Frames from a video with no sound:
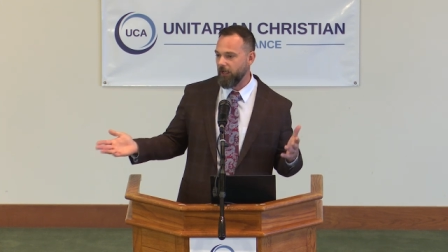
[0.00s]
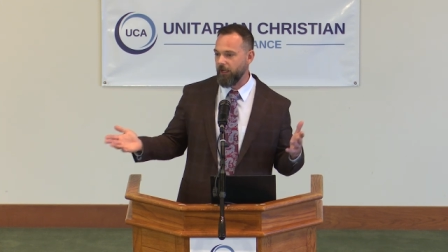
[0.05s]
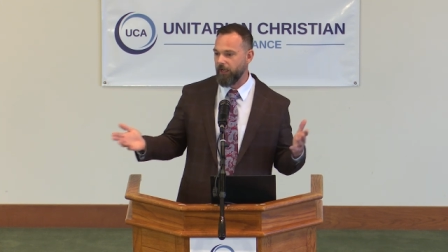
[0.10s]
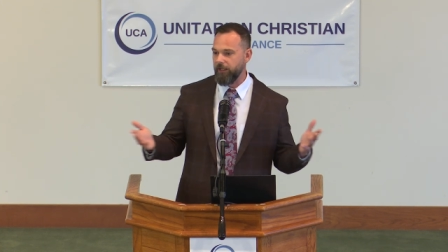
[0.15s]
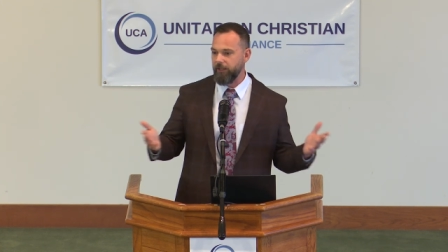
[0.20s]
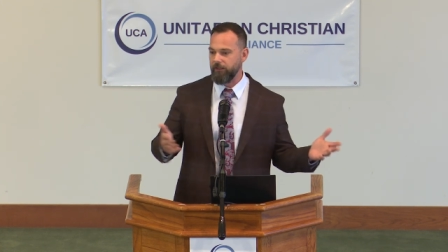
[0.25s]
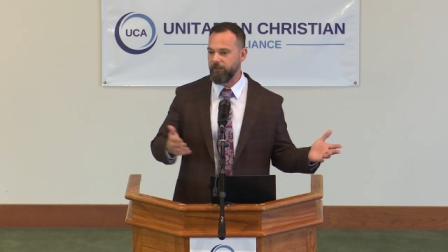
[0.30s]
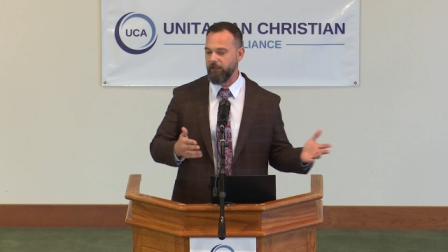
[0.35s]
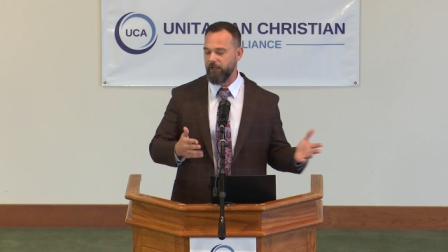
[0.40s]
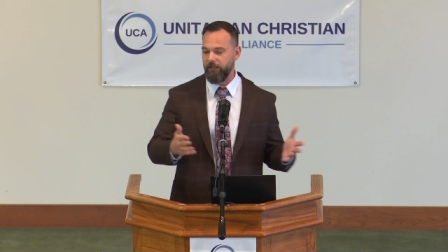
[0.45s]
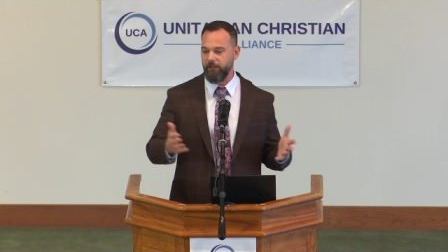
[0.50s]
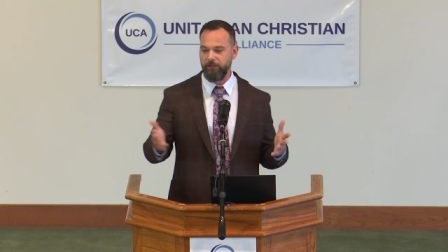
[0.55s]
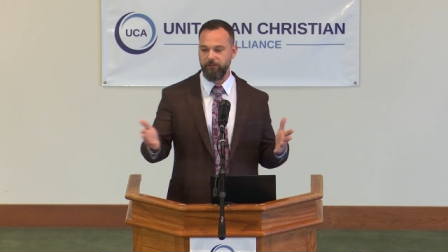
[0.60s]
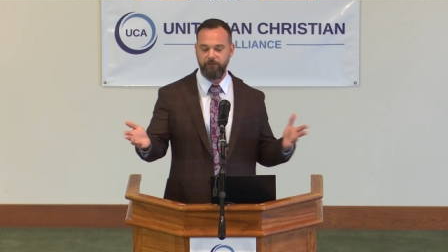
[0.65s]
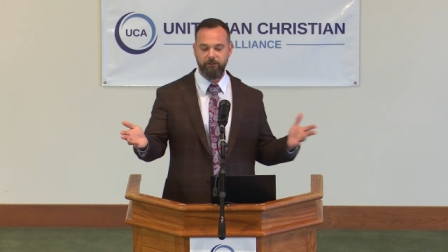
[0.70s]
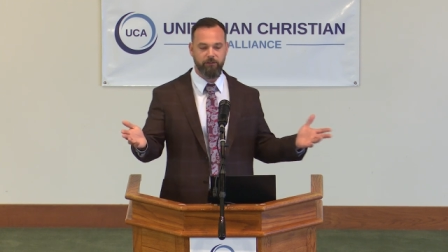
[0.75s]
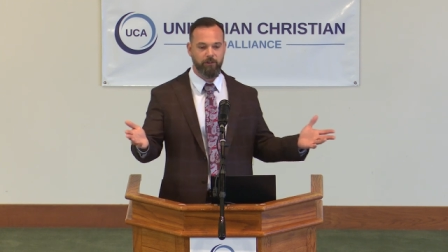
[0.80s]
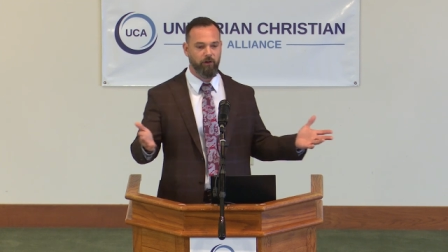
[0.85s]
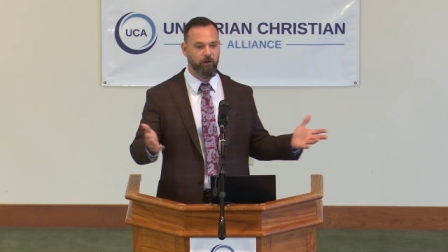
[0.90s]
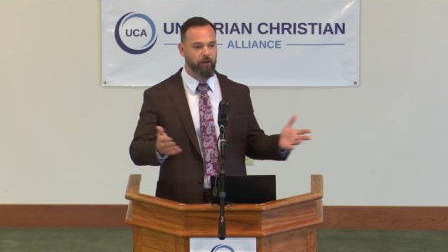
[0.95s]
I, I,
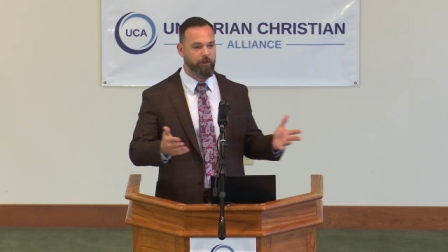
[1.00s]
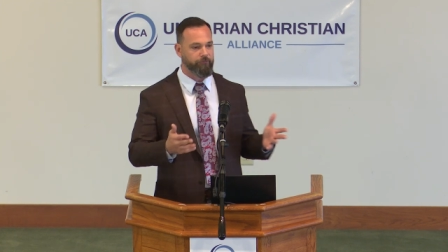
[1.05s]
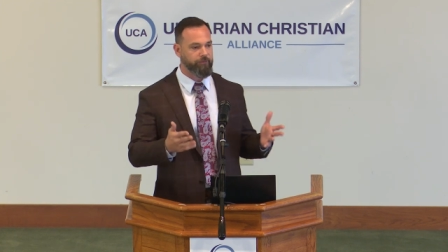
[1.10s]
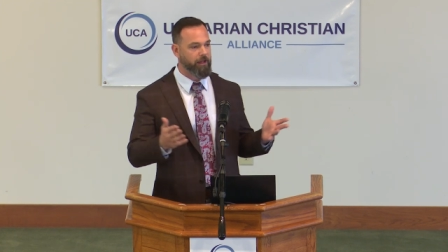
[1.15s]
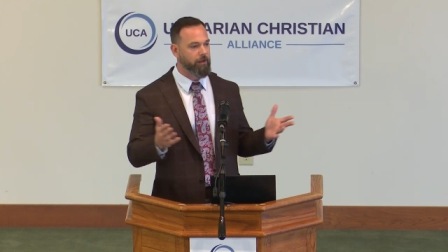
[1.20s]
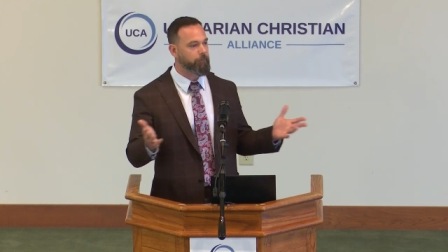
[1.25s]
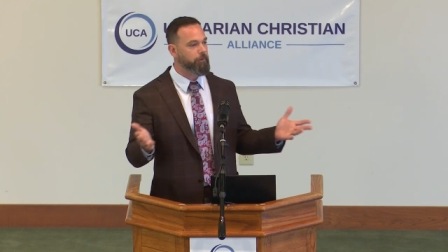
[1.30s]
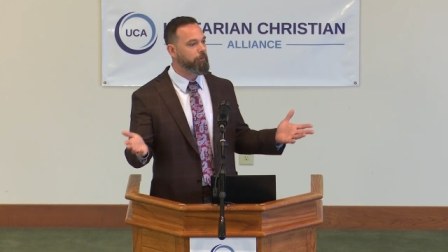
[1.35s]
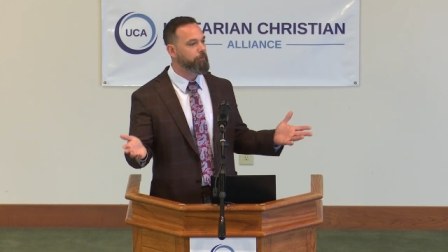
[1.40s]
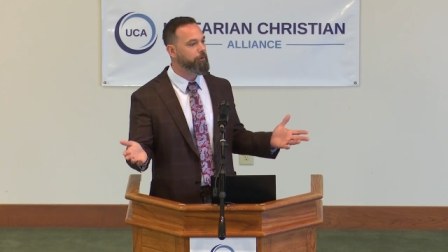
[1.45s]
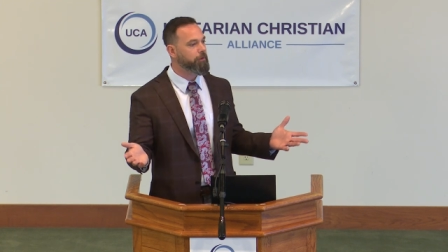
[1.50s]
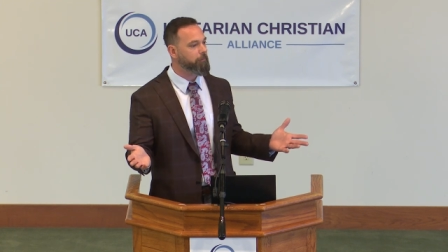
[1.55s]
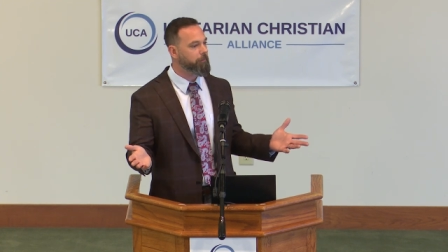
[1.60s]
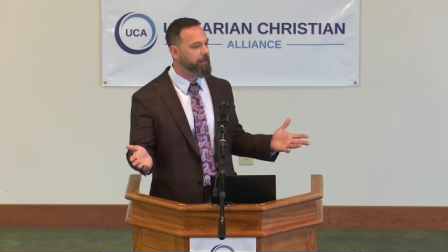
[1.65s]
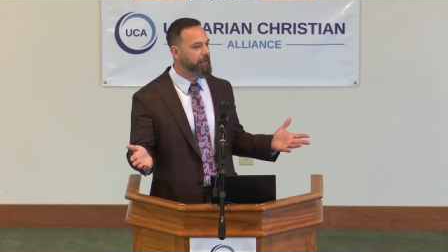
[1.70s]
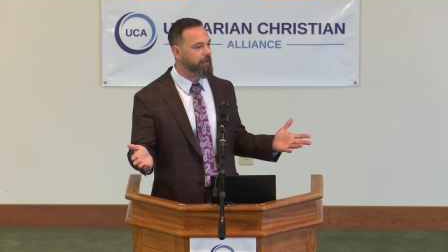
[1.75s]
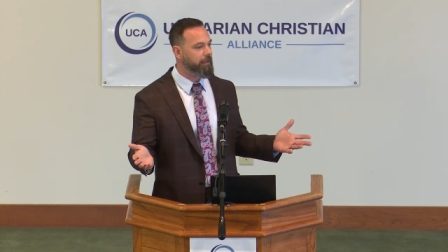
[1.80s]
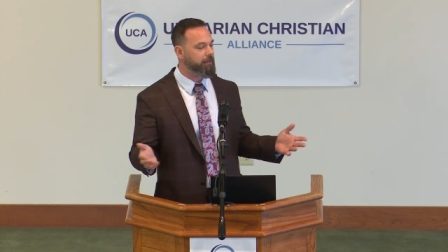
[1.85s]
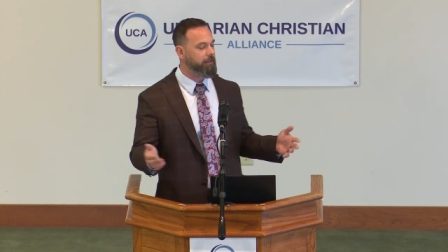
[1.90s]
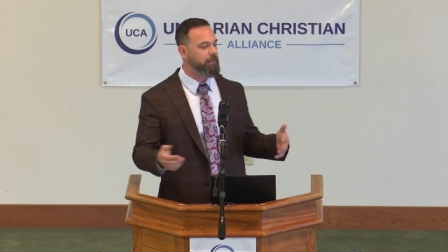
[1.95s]
you know, I've not been with a
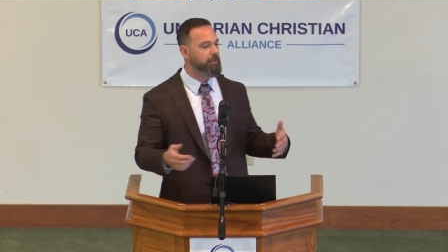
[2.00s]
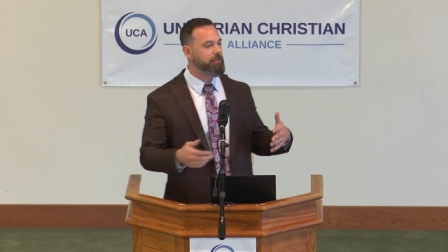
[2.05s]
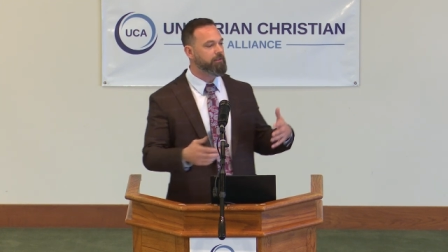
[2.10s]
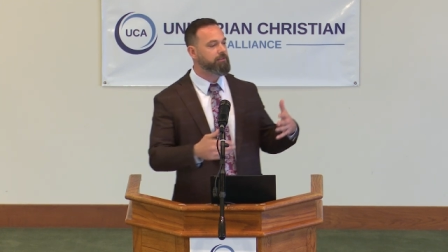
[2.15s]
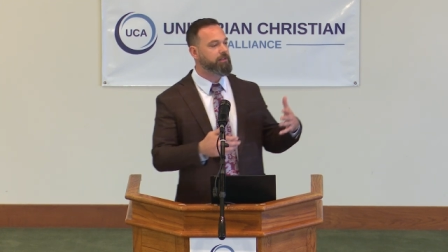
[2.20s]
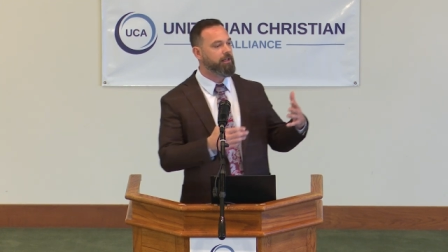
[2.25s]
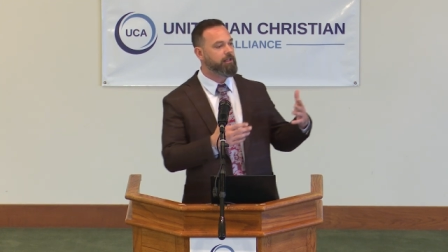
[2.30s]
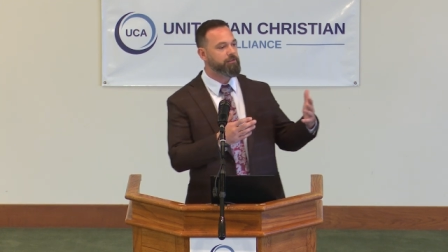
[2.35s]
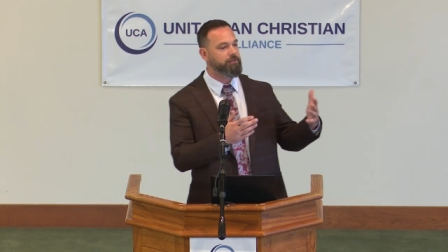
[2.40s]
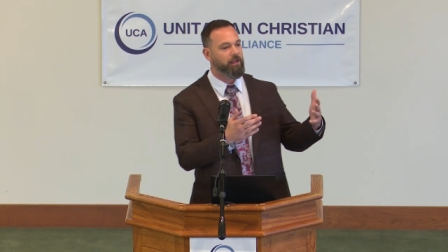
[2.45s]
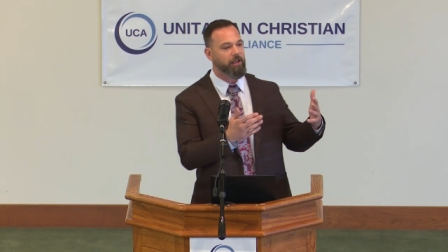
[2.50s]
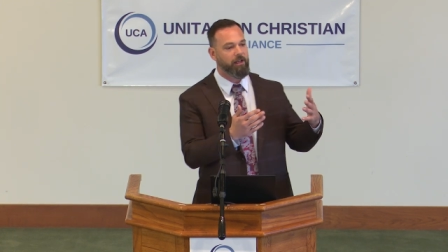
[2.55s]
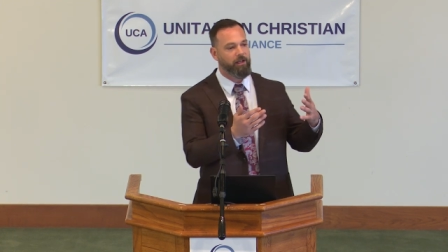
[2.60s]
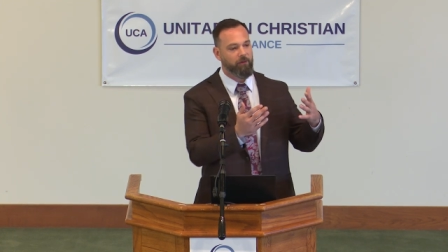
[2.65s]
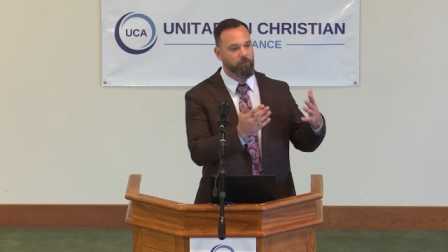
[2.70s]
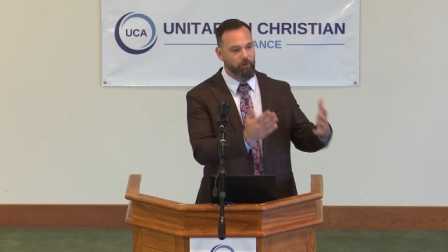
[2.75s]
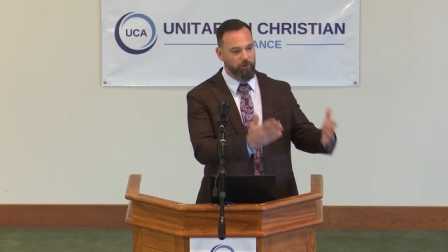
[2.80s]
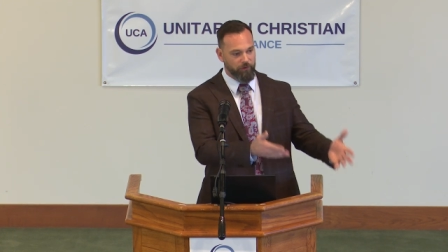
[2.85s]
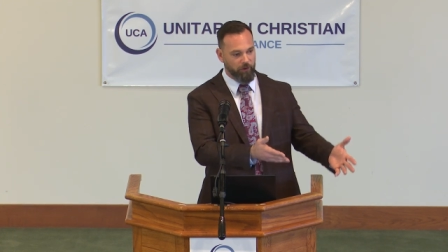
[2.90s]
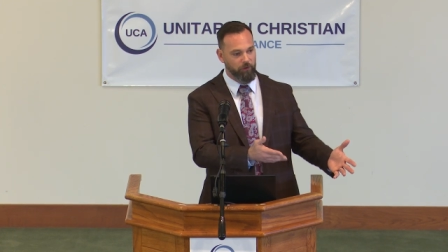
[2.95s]
man. And he says,
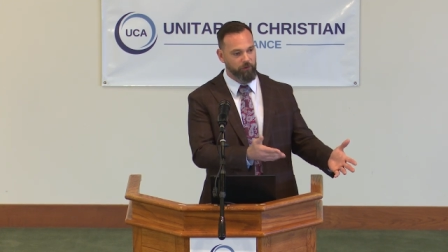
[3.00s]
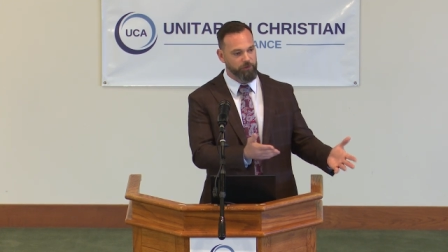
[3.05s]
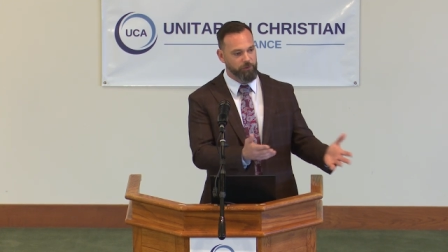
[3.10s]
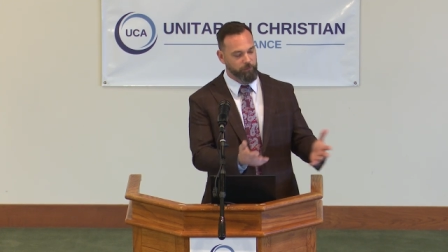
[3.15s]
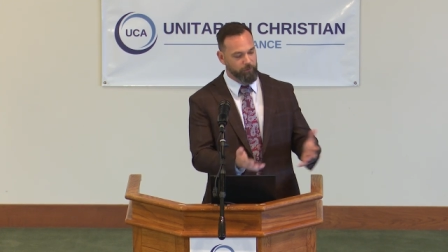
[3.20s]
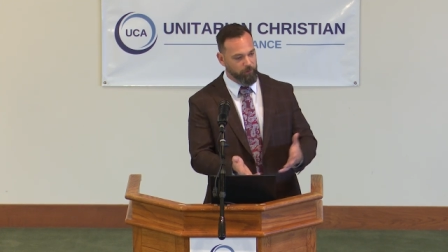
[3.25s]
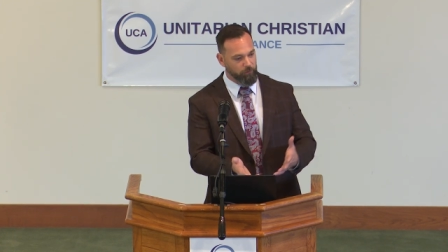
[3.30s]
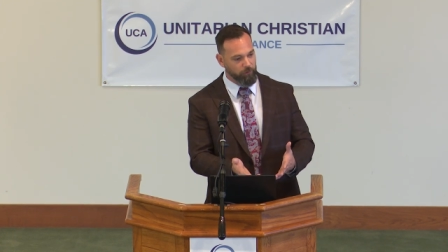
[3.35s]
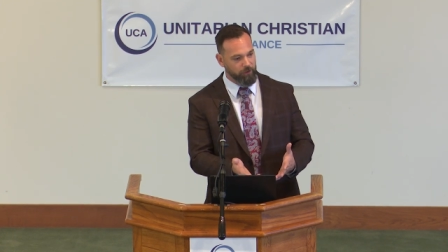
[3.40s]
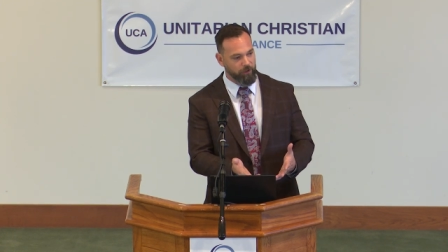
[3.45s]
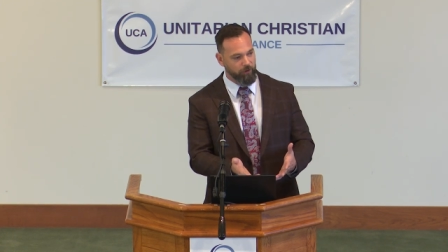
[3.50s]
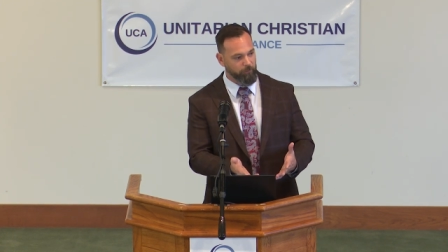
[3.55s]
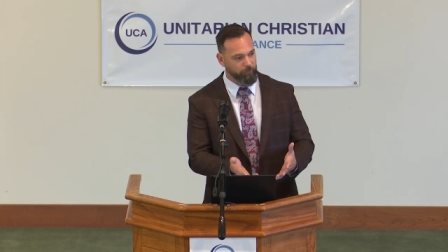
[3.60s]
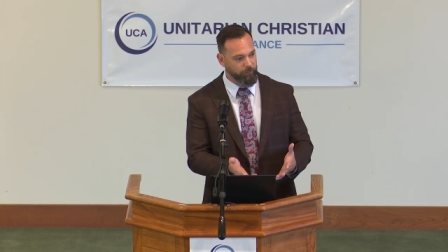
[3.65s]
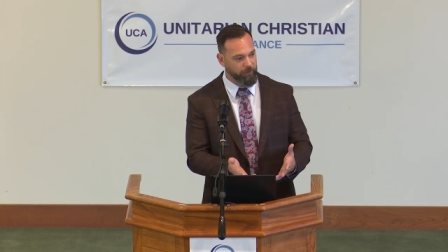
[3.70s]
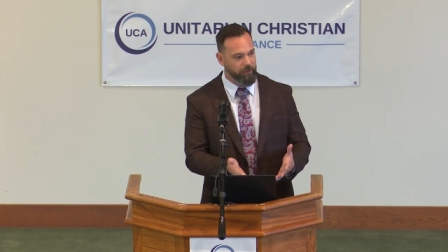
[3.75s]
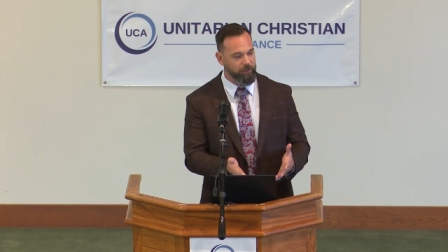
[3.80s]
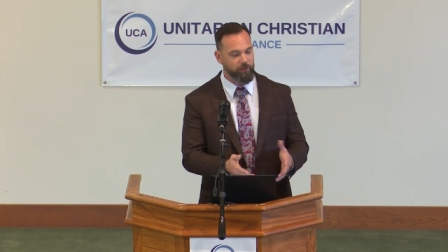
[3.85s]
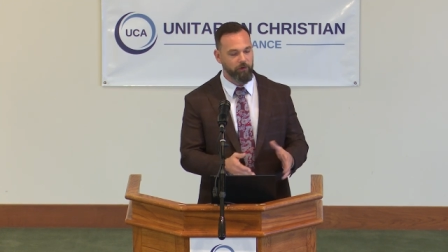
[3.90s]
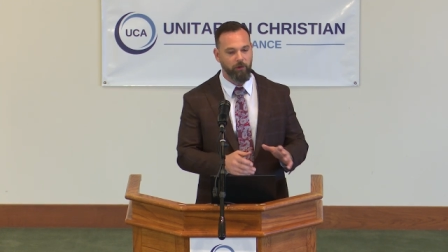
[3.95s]
well, the Holy Spirit will come
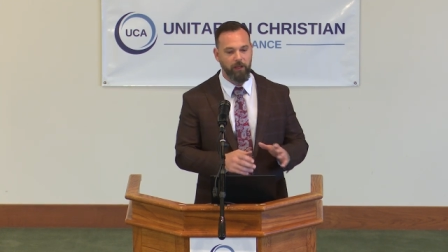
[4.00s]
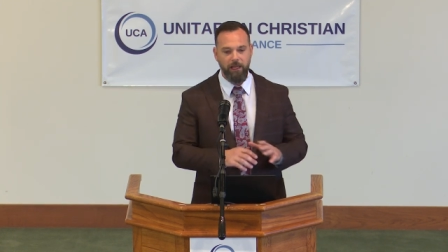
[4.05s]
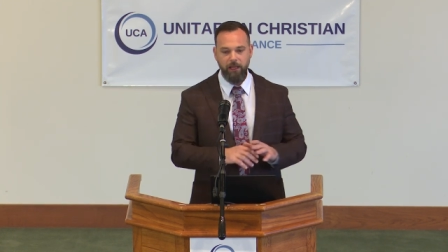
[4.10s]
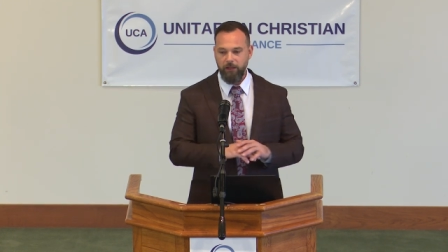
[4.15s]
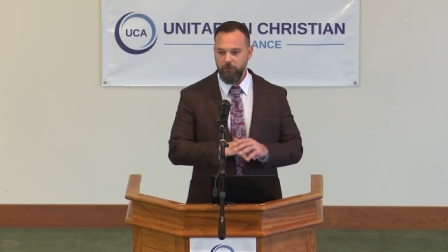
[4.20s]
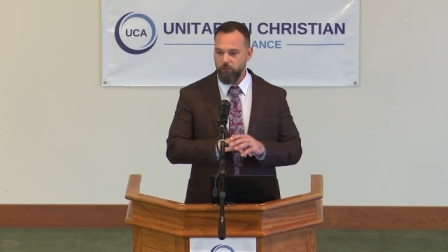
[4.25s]
upon you.